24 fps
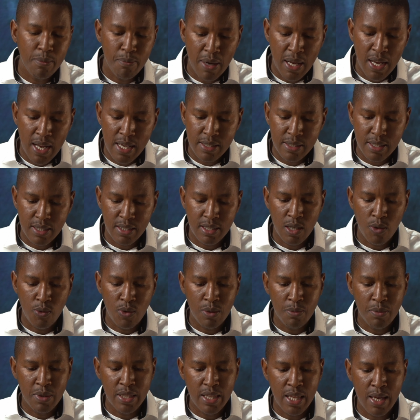balance, they will
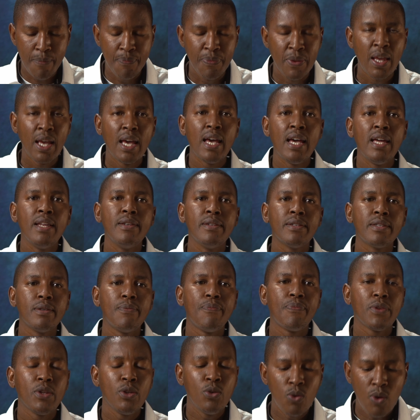be there, and
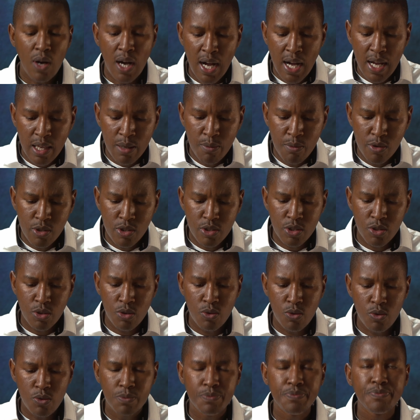you are able
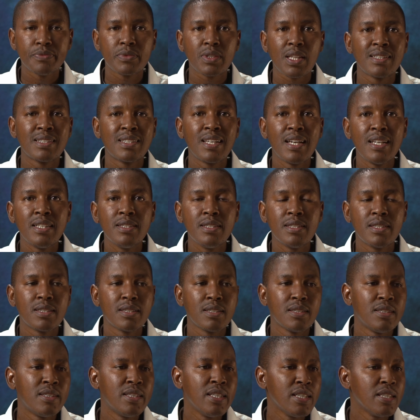to change
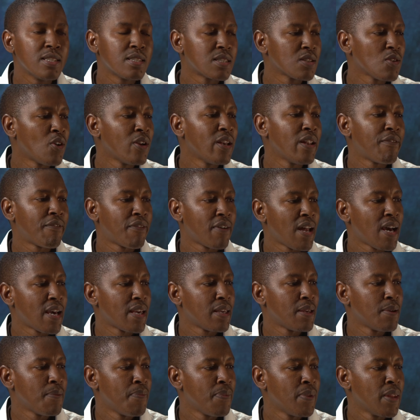this on the fly.
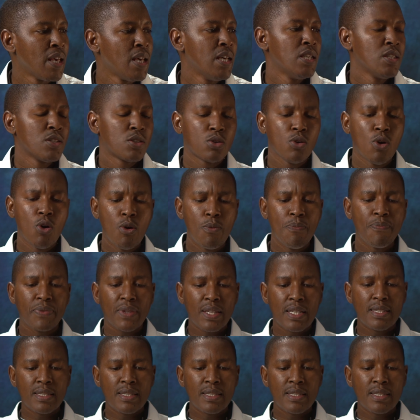So